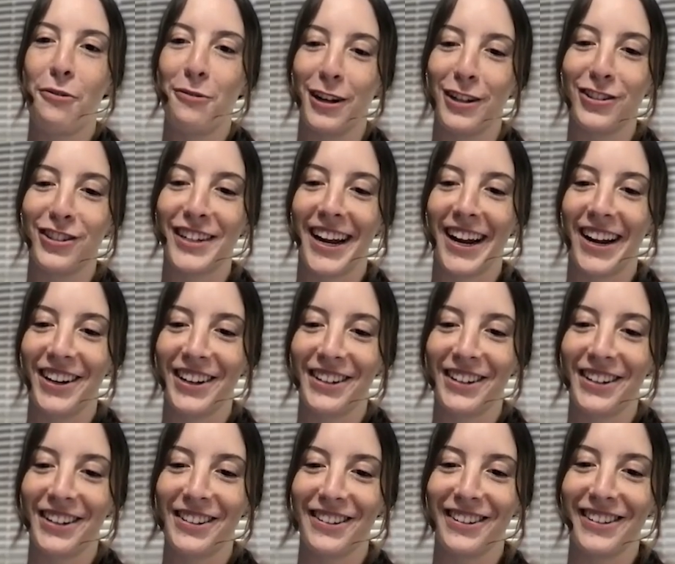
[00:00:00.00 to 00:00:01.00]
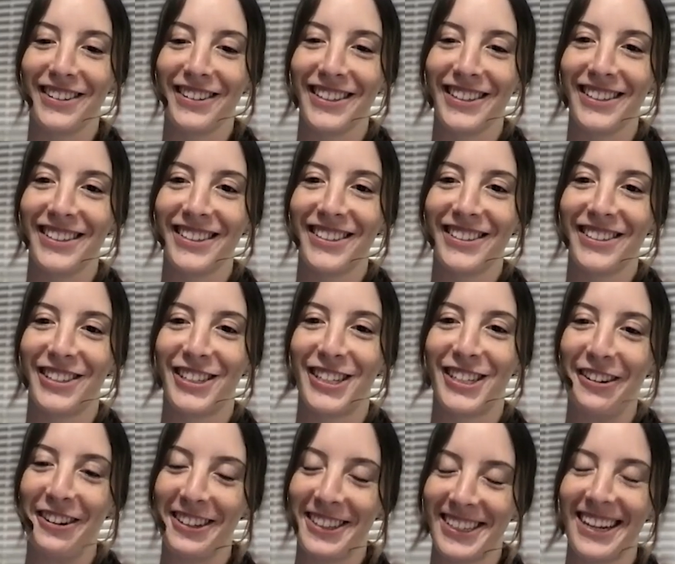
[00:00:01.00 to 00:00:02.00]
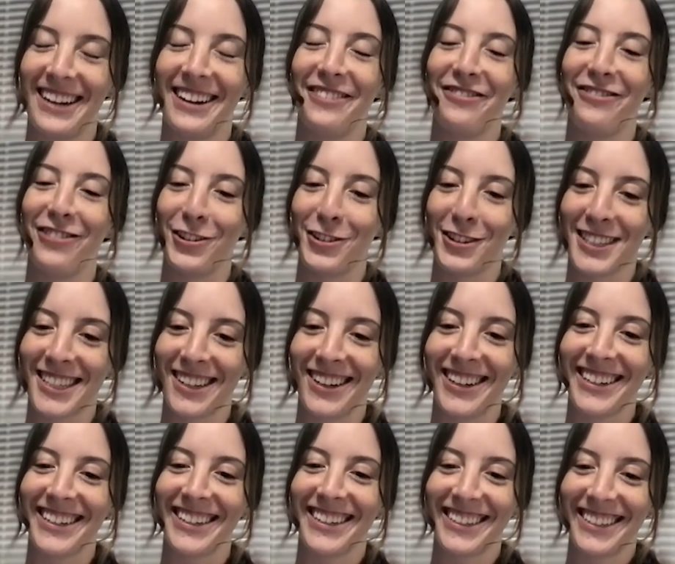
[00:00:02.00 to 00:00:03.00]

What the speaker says: which characters she was gonna focus on?